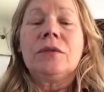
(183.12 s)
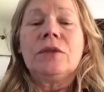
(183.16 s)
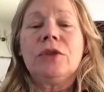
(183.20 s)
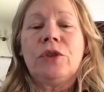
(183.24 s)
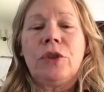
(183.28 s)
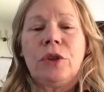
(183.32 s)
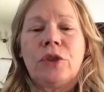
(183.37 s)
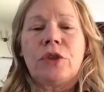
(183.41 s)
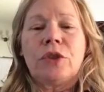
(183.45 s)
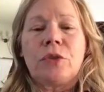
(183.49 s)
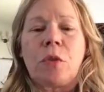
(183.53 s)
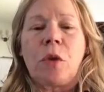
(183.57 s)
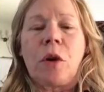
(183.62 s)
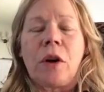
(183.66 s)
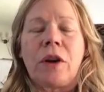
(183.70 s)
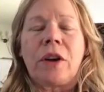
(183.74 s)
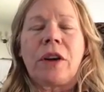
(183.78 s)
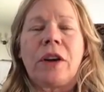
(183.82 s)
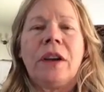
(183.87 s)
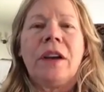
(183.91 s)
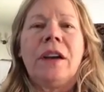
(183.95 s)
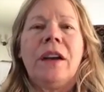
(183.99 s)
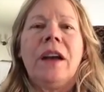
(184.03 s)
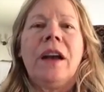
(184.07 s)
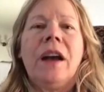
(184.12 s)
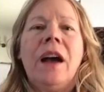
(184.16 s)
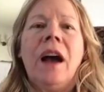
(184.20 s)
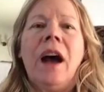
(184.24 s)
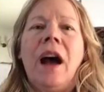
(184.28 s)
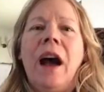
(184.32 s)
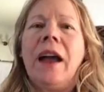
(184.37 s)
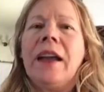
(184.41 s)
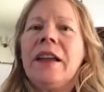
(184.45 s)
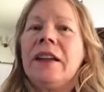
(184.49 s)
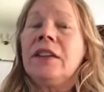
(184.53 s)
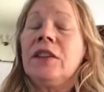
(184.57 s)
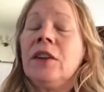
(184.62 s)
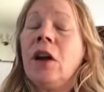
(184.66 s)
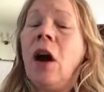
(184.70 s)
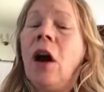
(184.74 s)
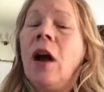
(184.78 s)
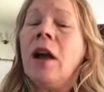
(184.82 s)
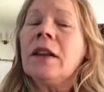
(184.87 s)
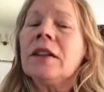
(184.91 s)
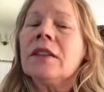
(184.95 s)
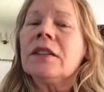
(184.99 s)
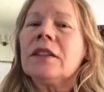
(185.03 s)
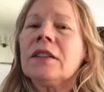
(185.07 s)
church work. I had
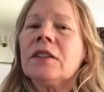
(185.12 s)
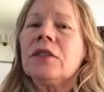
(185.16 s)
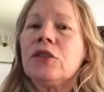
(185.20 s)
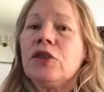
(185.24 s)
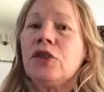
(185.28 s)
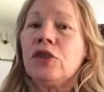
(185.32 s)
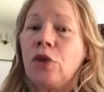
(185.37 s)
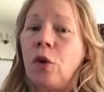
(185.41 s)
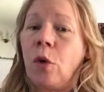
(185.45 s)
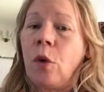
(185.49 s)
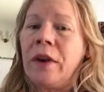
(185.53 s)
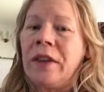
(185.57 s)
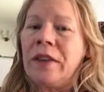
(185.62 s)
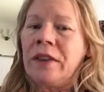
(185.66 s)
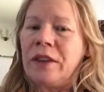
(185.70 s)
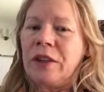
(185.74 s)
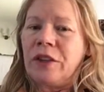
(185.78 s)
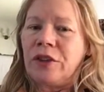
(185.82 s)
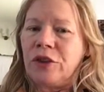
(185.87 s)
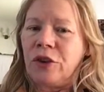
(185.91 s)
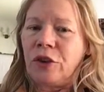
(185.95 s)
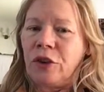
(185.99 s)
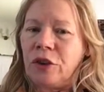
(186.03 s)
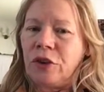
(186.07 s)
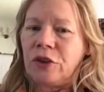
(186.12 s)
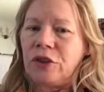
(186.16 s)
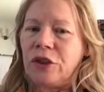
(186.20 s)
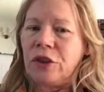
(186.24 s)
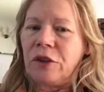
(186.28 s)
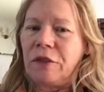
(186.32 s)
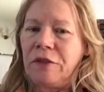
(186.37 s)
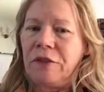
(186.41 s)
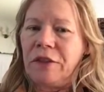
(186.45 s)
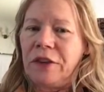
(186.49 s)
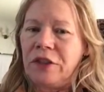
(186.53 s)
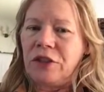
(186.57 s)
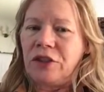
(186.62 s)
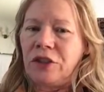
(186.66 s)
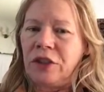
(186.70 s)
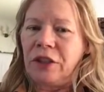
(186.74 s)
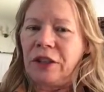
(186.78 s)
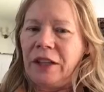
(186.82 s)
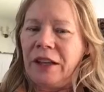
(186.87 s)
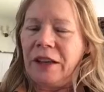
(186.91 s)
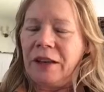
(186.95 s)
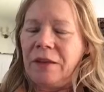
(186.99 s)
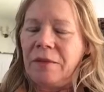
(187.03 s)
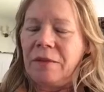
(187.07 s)
not joined the church
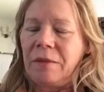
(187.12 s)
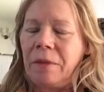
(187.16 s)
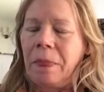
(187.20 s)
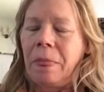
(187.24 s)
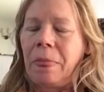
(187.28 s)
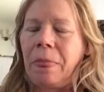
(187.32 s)
officially.